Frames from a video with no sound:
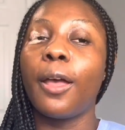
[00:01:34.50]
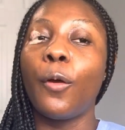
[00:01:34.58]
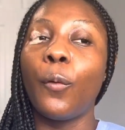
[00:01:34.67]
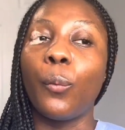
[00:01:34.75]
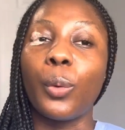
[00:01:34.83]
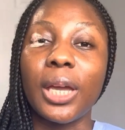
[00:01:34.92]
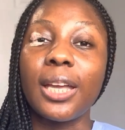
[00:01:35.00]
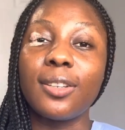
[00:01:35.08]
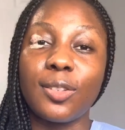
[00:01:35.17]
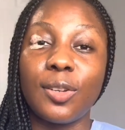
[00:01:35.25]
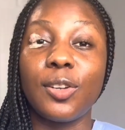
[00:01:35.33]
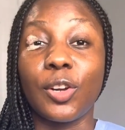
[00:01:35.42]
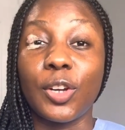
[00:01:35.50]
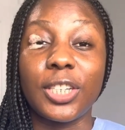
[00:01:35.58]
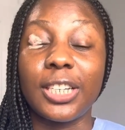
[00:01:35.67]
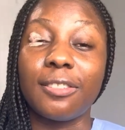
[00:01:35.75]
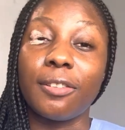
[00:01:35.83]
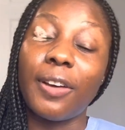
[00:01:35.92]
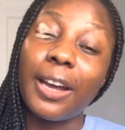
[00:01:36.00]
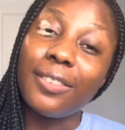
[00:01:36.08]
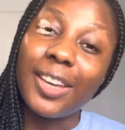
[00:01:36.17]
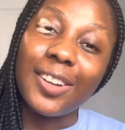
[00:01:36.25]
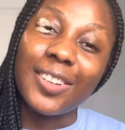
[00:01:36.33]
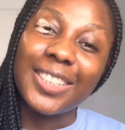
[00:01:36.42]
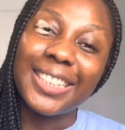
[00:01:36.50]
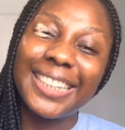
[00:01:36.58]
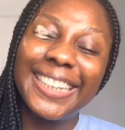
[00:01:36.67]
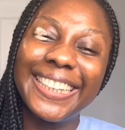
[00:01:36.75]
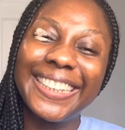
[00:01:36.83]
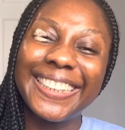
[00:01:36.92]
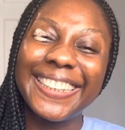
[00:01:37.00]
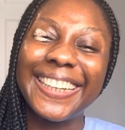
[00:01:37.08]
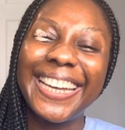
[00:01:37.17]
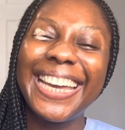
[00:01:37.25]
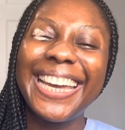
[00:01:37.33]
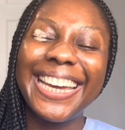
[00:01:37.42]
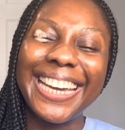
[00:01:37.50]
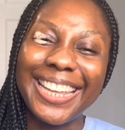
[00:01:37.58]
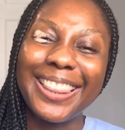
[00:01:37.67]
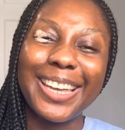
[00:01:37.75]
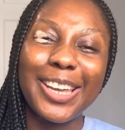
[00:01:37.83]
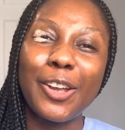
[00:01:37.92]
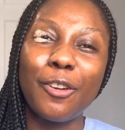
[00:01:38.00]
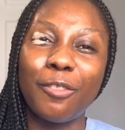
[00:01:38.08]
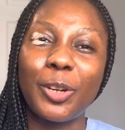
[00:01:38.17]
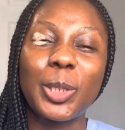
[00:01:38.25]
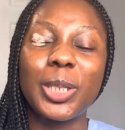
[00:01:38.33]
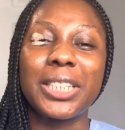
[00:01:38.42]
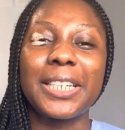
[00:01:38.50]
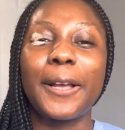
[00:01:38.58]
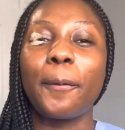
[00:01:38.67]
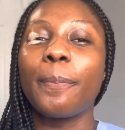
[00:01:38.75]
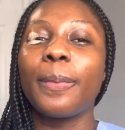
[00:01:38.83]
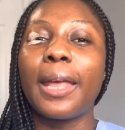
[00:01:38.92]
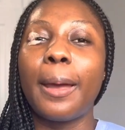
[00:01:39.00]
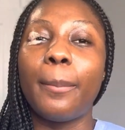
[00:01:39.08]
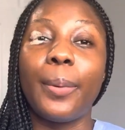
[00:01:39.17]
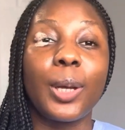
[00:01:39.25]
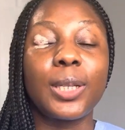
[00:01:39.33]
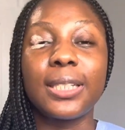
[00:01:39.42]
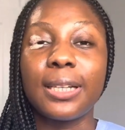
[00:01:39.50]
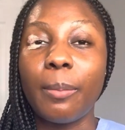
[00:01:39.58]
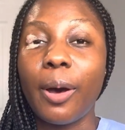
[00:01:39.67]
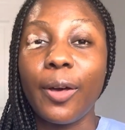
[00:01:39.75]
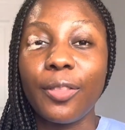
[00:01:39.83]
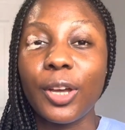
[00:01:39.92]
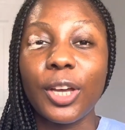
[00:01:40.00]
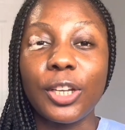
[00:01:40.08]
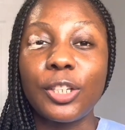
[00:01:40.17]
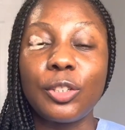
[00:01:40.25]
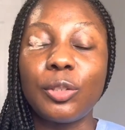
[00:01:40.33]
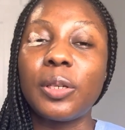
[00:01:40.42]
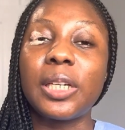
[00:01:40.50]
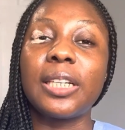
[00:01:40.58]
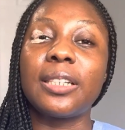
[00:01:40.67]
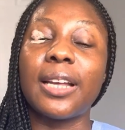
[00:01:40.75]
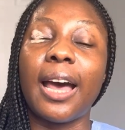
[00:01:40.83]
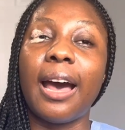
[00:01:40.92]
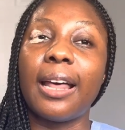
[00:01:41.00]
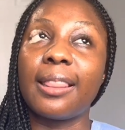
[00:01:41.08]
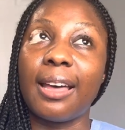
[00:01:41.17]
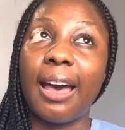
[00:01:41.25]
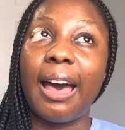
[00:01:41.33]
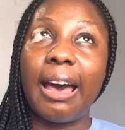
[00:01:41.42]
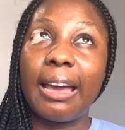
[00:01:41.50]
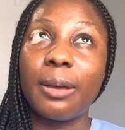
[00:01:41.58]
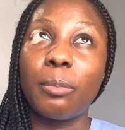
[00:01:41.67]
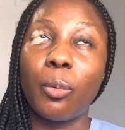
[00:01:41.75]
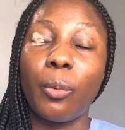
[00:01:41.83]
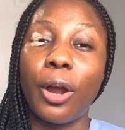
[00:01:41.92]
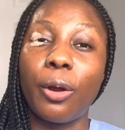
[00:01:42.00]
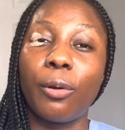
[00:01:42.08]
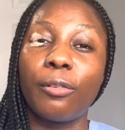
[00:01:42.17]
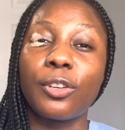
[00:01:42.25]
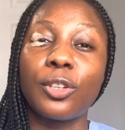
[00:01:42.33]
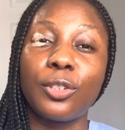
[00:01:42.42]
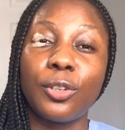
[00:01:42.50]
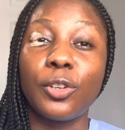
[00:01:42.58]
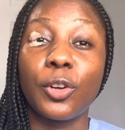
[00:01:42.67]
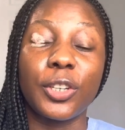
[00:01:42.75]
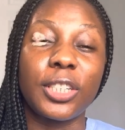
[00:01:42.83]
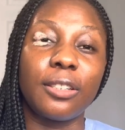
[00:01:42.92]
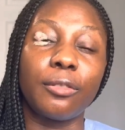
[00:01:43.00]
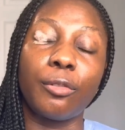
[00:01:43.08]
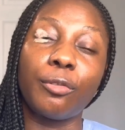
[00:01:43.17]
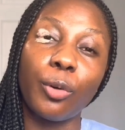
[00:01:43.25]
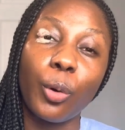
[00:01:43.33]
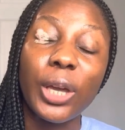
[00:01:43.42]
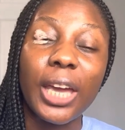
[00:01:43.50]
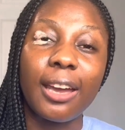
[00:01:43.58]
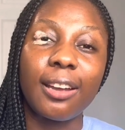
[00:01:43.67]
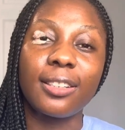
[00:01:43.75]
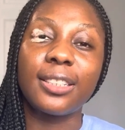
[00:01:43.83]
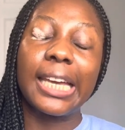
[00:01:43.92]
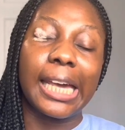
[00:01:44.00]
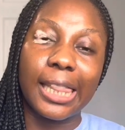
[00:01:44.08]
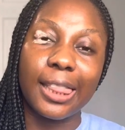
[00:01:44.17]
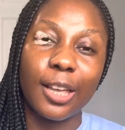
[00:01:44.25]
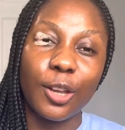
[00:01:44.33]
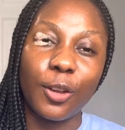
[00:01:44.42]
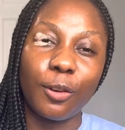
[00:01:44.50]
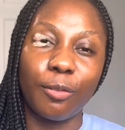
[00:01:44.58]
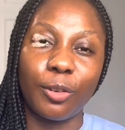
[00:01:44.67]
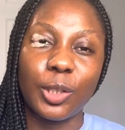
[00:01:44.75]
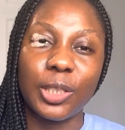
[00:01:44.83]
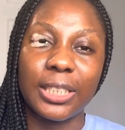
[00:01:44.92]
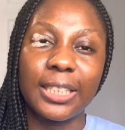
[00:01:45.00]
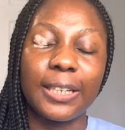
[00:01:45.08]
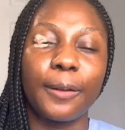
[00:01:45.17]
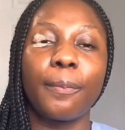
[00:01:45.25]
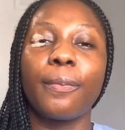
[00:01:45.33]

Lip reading: we do nursing for 5 years in the university, but some other countries that I am aware of, you do nursing for 4 years in the university.